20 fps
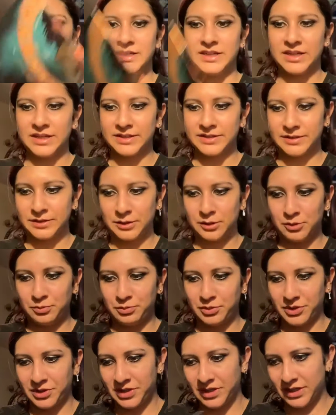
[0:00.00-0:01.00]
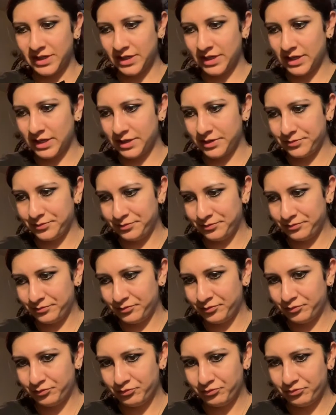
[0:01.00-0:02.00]
it has a little booklet.
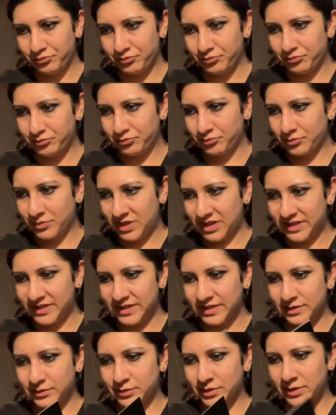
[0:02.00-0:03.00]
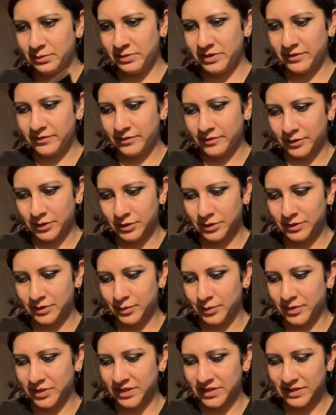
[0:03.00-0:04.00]
It says, read me first,
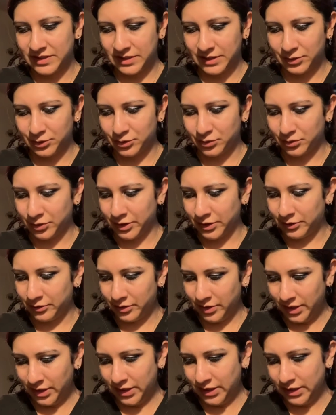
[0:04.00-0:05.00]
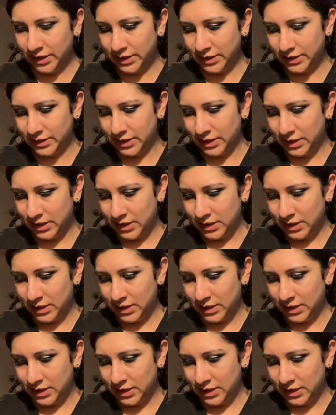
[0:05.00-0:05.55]
what is LitJoyCrate?